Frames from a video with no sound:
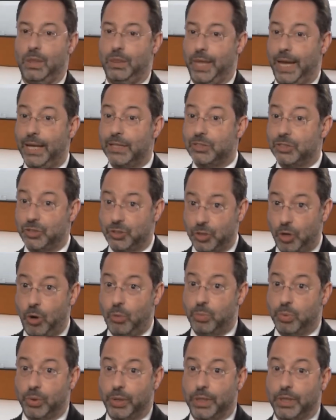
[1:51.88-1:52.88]
That's
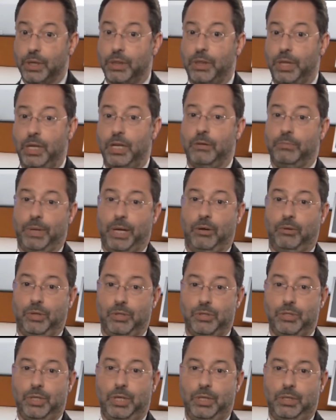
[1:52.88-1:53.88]
sobering to think about,
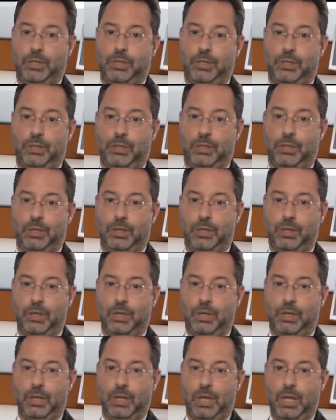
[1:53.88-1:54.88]
isn't it?
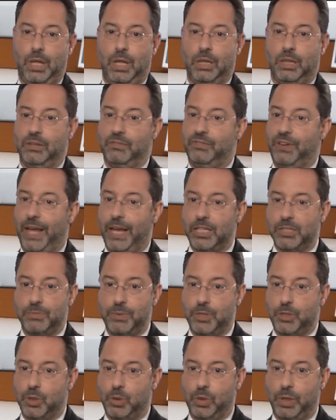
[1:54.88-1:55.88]
The vast
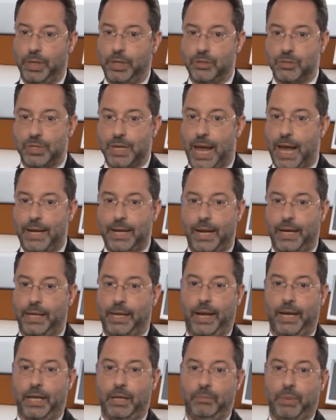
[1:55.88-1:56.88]
majority is not
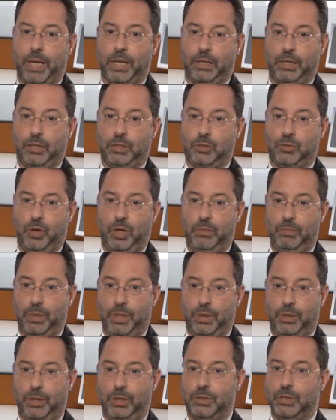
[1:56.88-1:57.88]
getting any medical
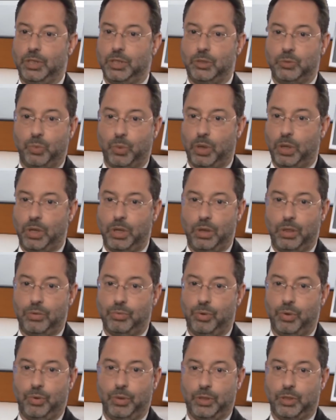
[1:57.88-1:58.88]
treatment. They're just working
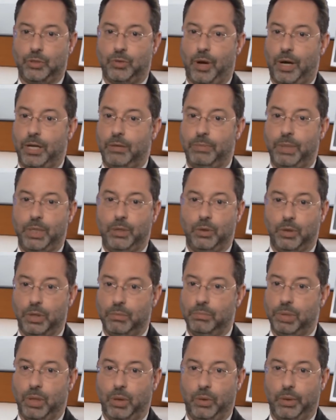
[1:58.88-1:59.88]
through it, trying to be good
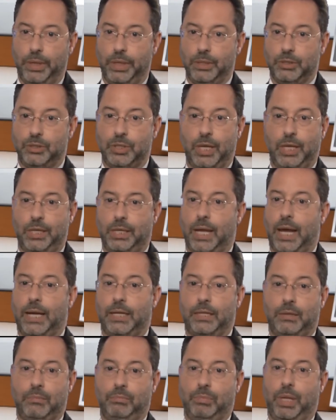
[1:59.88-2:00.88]
employees and
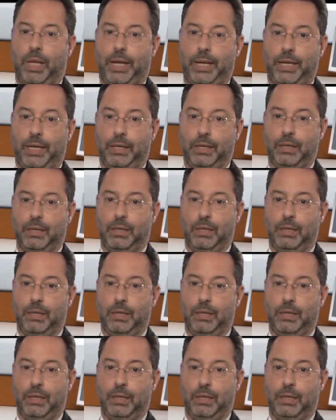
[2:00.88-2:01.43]
not complaining.